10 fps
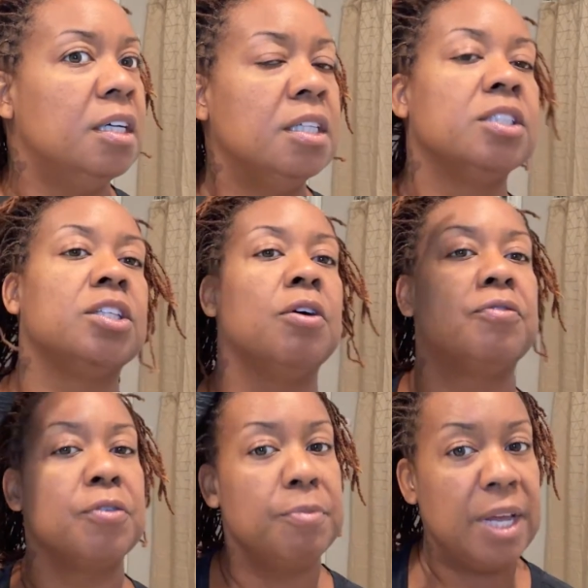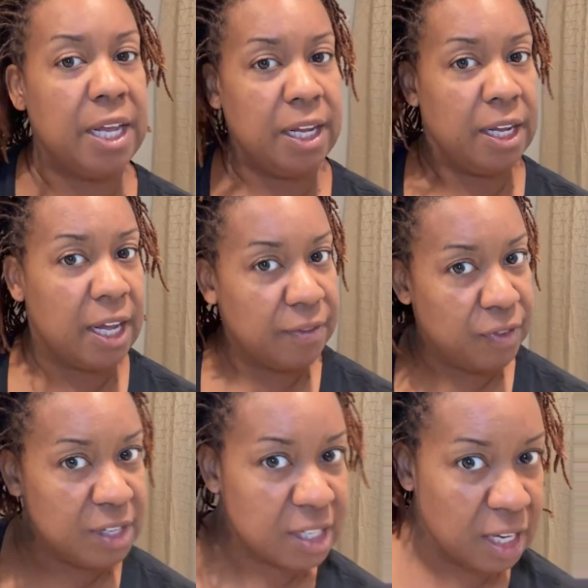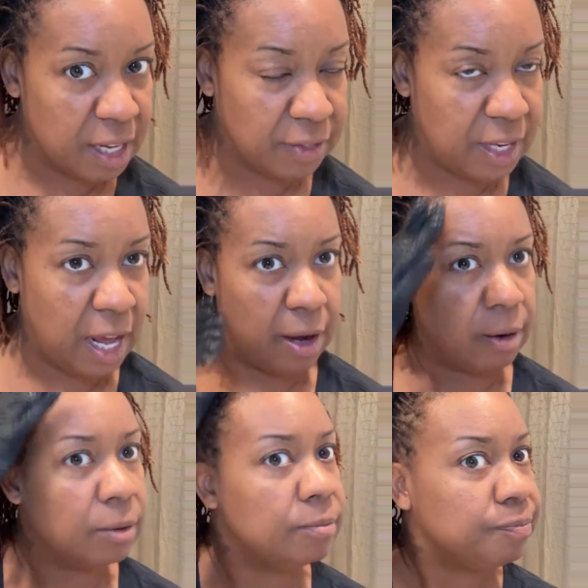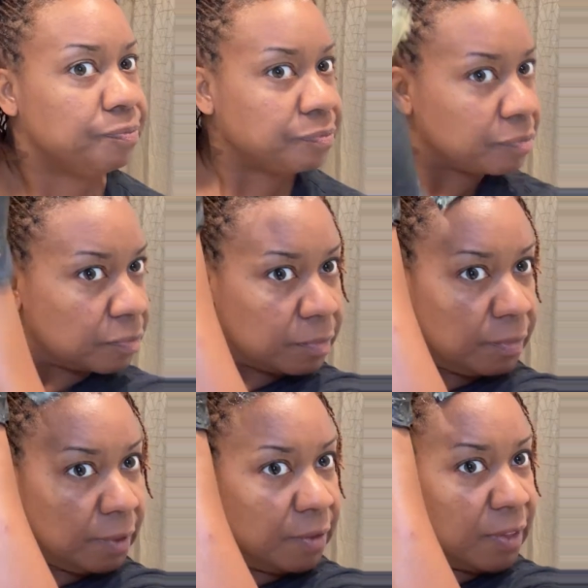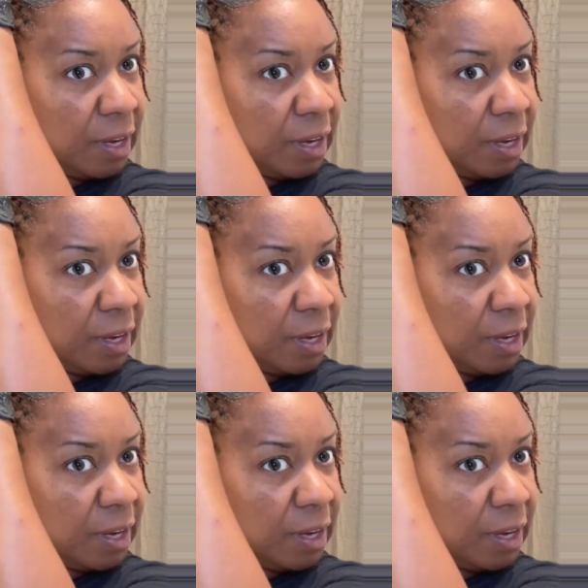So for me, at this length now, the